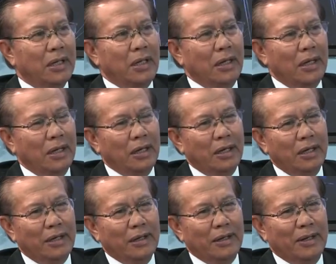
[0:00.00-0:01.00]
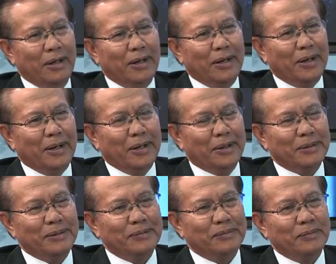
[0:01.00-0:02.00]
and
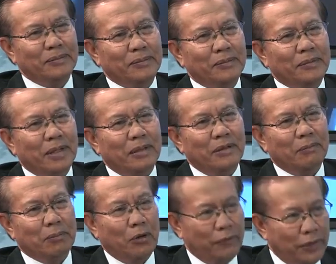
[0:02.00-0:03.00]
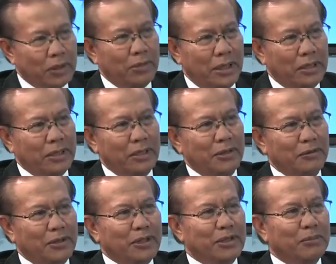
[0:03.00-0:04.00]
uh, profitably,
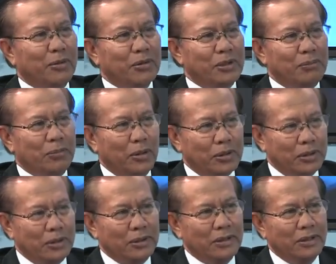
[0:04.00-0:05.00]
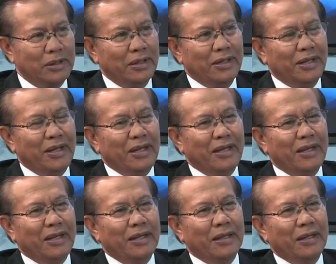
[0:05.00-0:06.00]
which is most important.
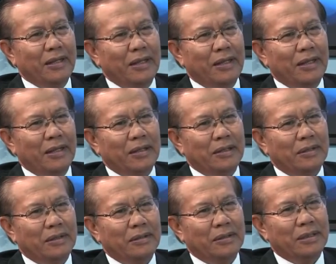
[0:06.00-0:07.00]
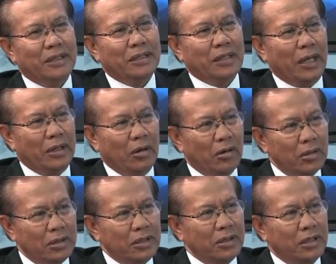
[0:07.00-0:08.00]
And uh, the
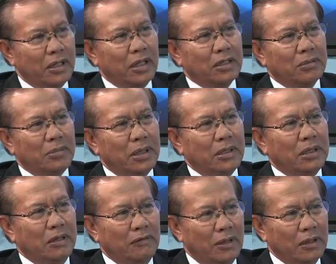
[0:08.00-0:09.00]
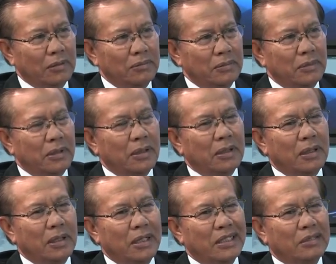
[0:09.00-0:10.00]
technology that has been developed
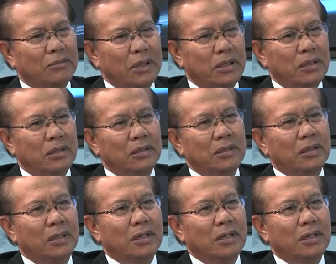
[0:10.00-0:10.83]
uh, has been